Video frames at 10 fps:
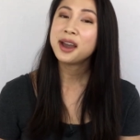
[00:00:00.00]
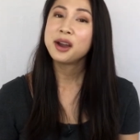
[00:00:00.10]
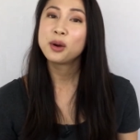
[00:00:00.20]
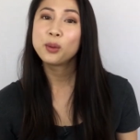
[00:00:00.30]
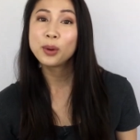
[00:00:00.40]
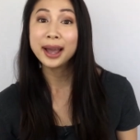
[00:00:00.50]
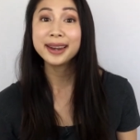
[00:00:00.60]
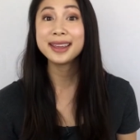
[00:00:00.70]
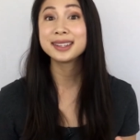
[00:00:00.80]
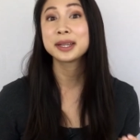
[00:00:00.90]

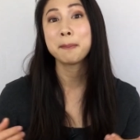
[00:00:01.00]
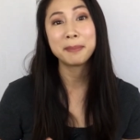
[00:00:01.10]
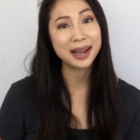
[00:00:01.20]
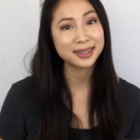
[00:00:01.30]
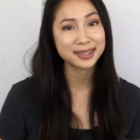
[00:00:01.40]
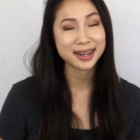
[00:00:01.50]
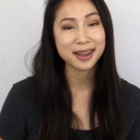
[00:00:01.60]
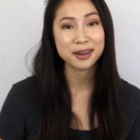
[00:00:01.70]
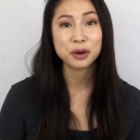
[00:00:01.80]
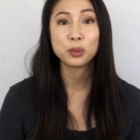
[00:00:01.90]
What is my
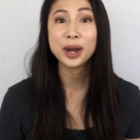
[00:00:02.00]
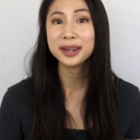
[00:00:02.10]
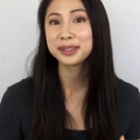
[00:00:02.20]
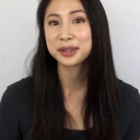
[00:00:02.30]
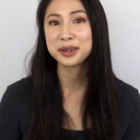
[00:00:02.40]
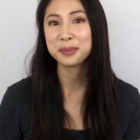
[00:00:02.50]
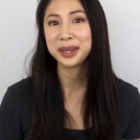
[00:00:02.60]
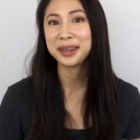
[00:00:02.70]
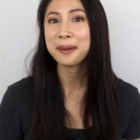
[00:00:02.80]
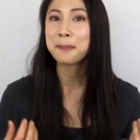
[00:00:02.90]
style? What is going to
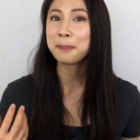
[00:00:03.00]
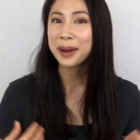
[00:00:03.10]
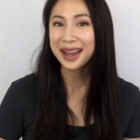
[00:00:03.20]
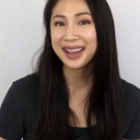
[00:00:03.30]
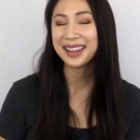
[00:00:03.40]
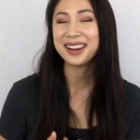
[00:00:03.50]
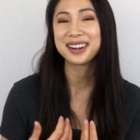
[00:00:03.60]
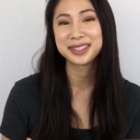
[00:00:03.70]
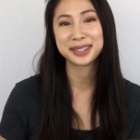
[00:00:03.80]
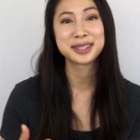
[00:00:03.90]
be my
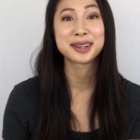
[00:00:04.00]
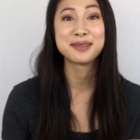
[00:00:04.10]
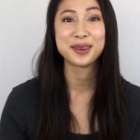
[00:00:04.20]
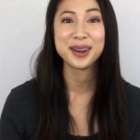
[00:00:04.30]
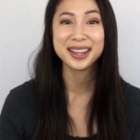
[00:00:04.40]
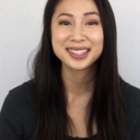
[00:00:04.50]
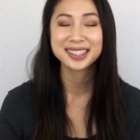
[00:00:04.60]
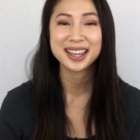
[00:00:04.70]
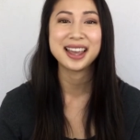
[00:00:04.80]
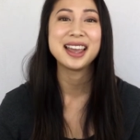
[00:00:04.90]
artistic
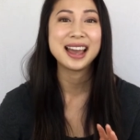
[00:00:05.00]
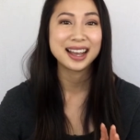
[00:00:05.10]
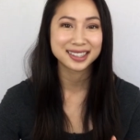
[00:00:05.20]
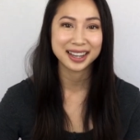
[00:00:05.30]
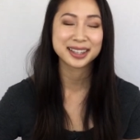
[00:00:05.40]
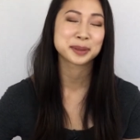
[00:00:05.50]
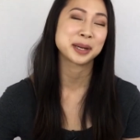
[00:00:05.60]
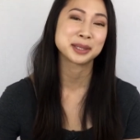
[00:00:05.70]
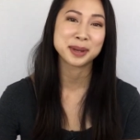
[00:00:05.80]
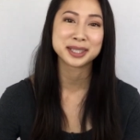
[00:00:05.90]
voice as I
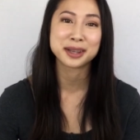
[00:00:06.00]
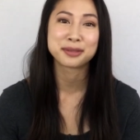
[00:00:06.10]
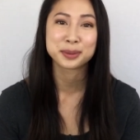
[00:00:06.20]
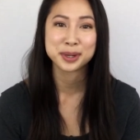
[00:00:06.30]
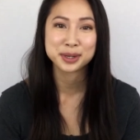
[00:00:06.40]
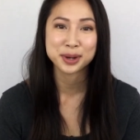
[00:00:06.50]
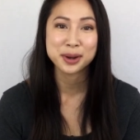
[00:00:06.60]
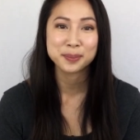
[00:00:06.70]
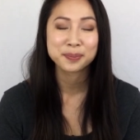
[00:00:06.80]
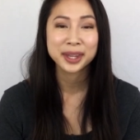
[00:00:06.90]
express myself through a
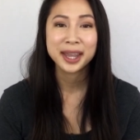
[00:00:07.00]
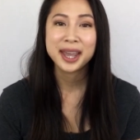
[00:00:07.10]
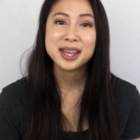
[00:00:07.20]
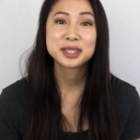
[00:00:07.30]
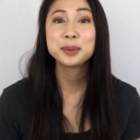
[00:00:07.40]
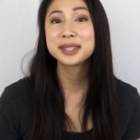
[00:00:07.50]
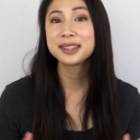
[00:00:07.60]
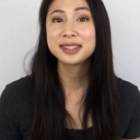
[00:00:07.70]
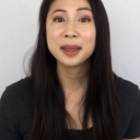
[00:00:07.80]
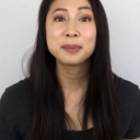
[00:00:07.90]
drone? So it's
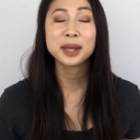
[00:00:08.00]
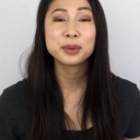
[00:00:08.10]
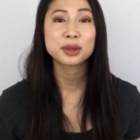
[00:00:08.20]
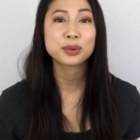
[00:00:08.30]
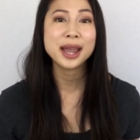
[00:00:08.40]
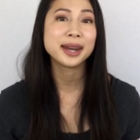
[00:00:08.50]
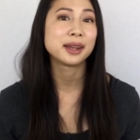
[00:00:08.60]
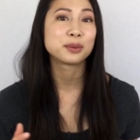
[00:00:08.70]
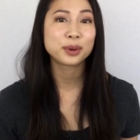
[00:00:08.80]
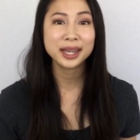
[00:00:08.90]
the same thing with
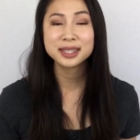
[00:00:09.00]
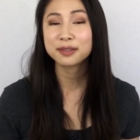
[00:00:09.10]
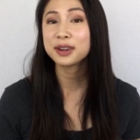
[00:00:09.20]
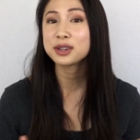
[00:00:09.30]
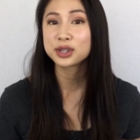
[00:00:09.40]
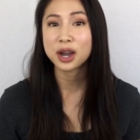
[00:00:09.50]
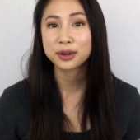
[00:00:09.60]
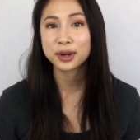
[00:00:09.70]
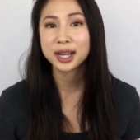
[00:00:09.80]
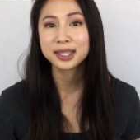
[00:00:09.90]
writing. Read different
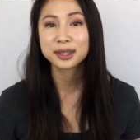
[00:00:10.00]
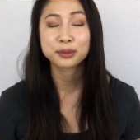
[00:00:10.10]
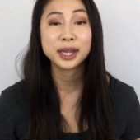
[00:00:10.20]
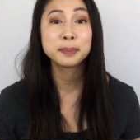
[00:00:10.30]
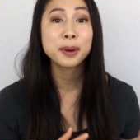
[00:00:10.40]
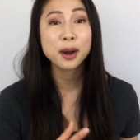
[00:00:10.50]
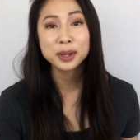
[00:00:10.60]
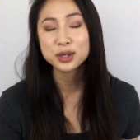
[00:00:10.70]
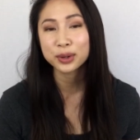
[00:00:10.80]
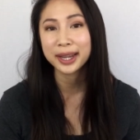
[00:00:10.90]
genres, read
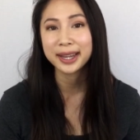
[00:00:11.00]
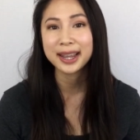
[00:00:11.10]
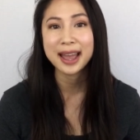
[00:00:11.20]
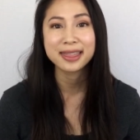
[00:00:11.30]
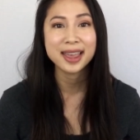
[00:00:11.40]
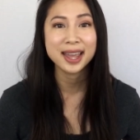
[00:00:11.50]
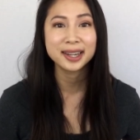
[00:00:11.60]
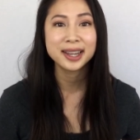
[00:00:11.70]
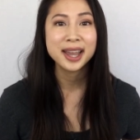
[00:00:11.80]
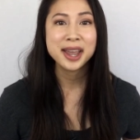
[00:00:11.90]
poetry, and
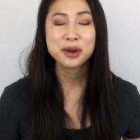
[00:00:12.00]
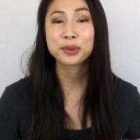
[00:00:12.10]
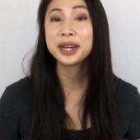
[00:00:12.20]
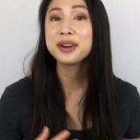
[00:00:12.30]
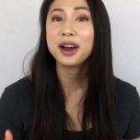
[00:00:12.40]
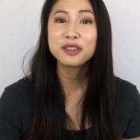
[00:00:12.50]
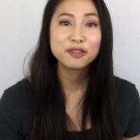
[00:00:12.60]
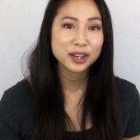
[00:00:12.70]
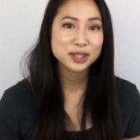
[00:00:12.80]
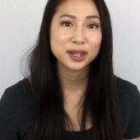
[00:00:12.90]
then read
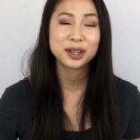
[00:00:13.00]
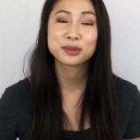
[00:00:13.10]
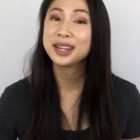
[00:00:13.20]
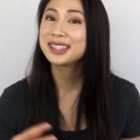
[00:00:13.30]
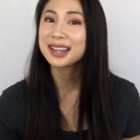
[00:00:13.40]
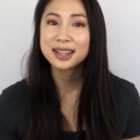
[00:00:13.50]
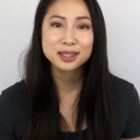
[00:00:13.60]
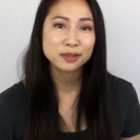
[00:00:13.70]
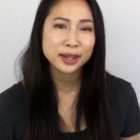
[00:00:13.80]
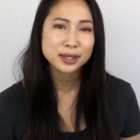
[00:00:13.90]
nonfiction, read
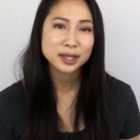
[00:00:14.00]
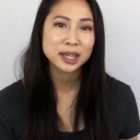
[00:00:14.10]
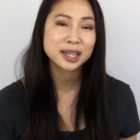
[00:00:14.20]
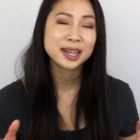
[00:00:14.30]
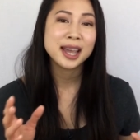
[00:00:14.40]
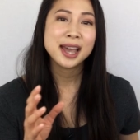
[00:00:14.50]
science fiction,